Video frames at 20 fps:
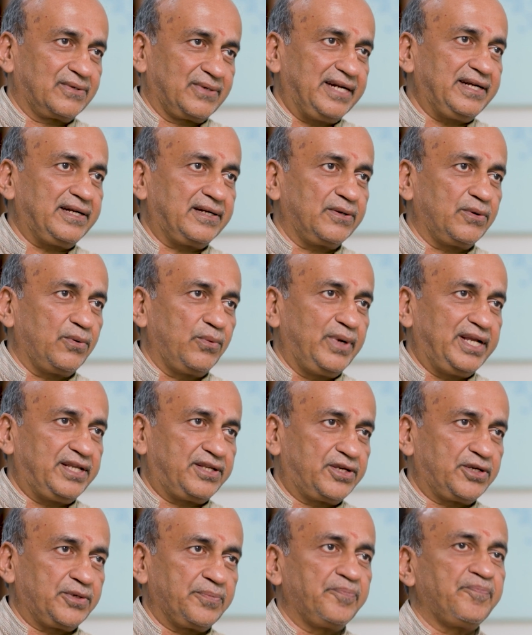right,
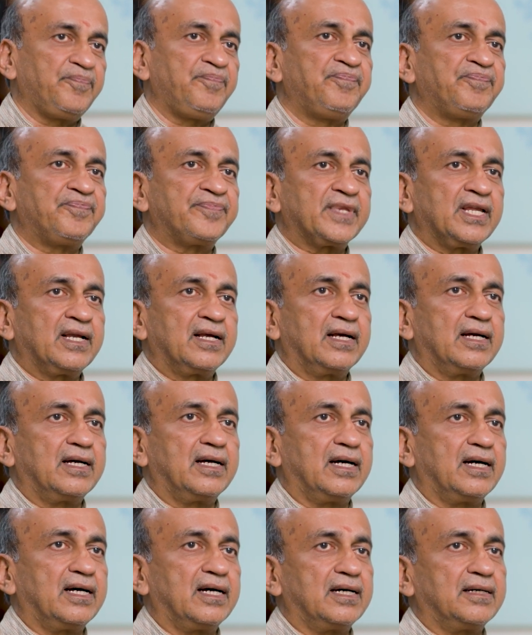which
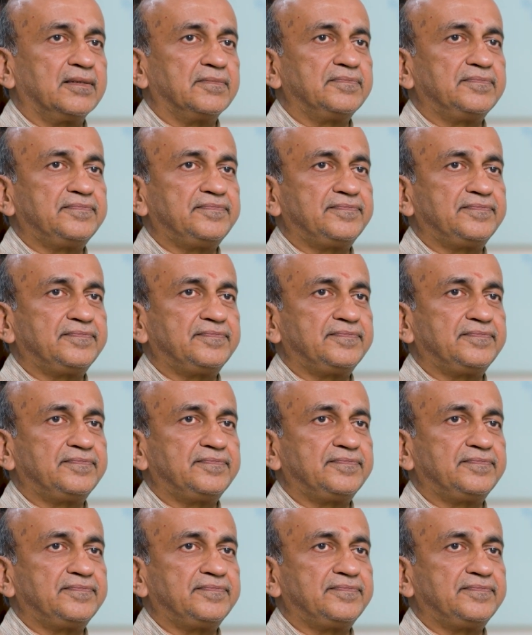uh,